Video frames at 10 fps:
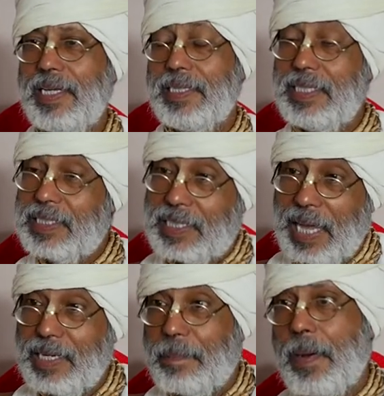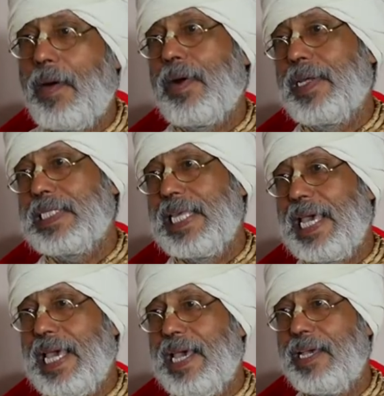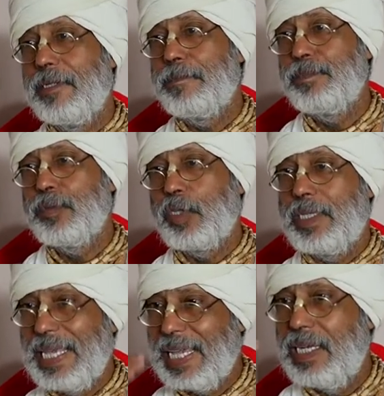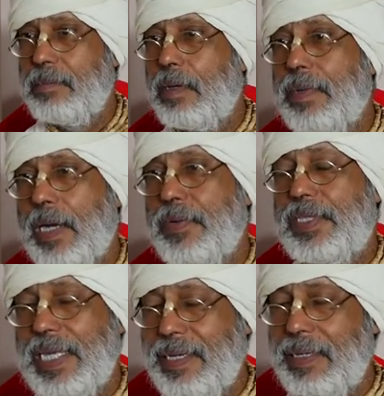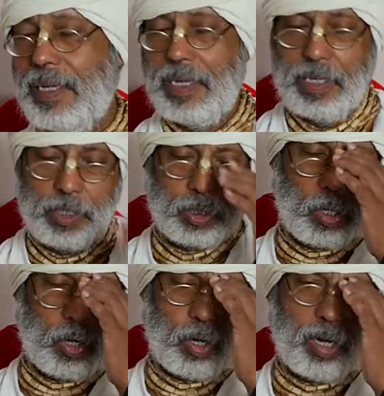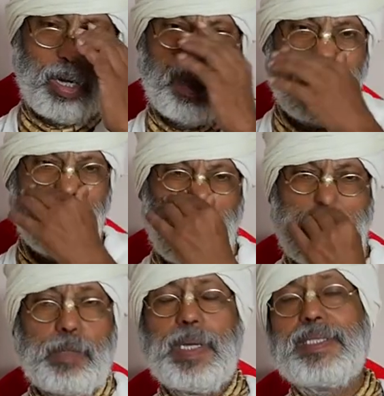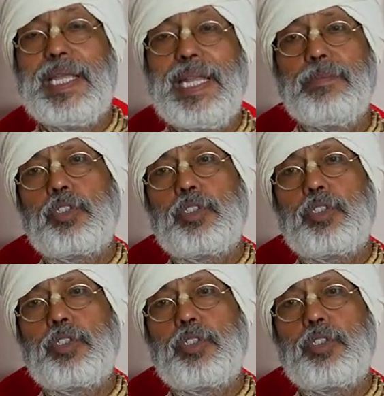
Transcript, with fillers: This kind of power was there, so they can remember everything. So, it was the name.